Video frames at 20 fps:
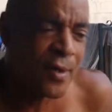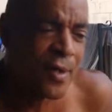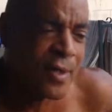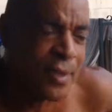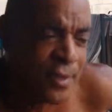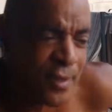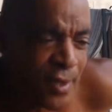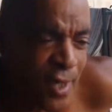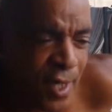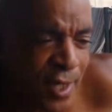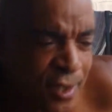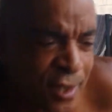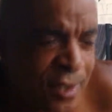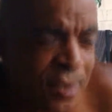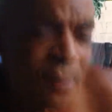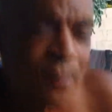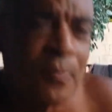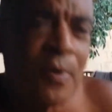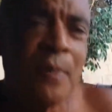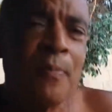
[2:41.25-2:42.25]
It's
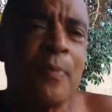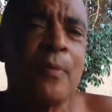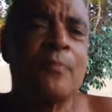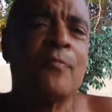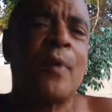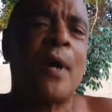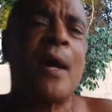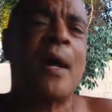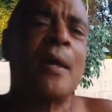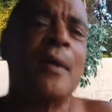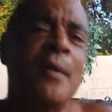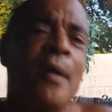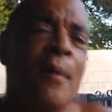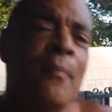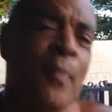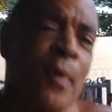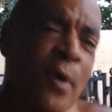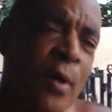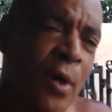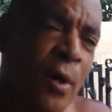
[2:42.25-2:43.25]
the people riding
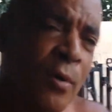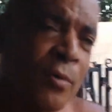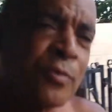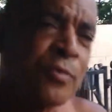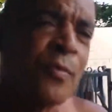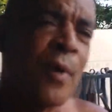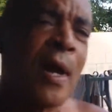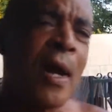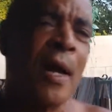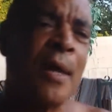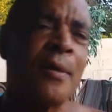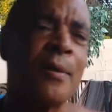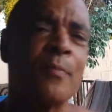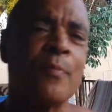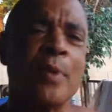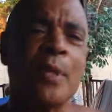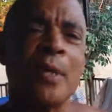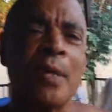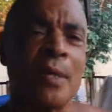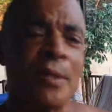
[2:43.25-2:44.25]
up and ghost
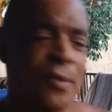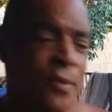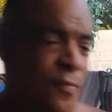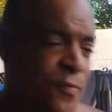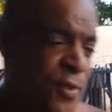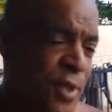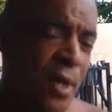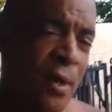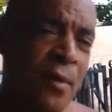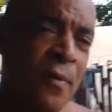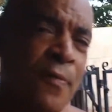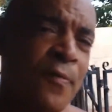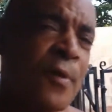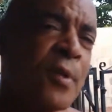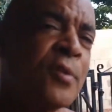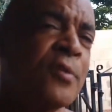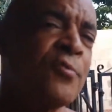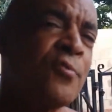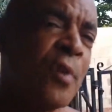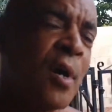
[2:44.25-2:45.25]
riding because of turf
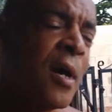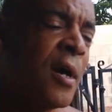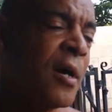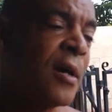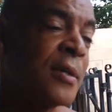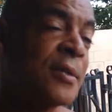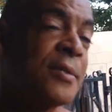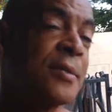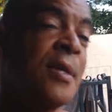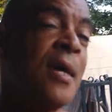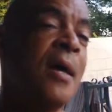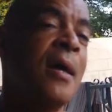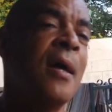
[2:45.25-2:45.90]
and drugs,